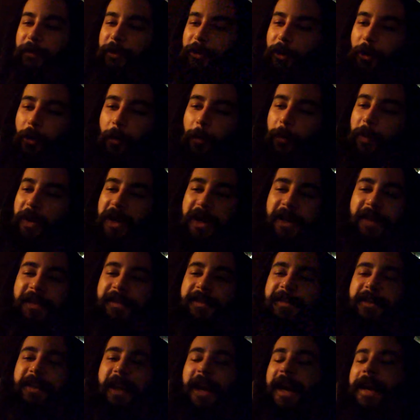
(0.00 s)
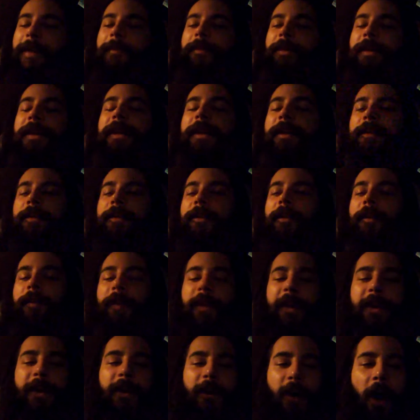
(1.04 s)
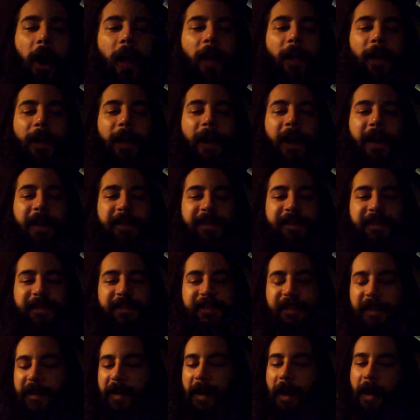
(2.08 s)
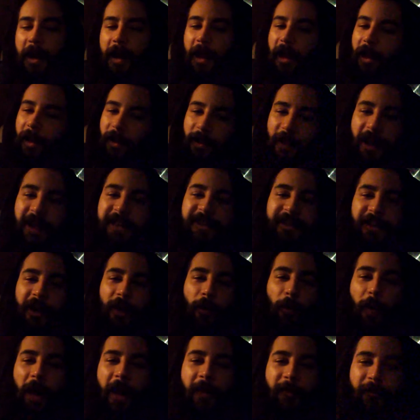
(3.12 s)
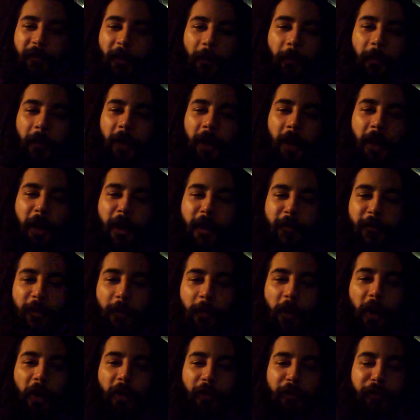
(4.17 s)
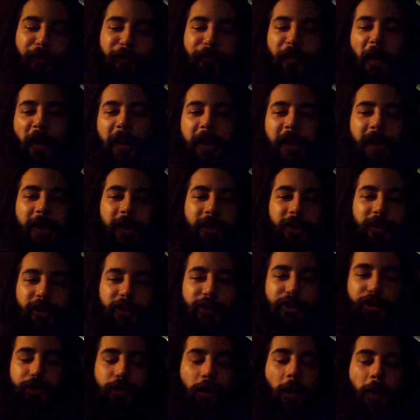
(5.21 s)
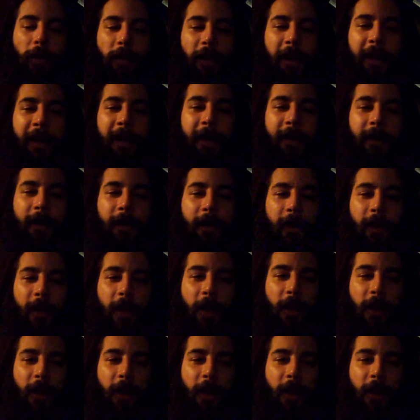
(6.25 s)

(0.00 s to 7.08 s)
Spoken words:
Europeans came here and they colonized. They said, let's get away from those fucking controlling,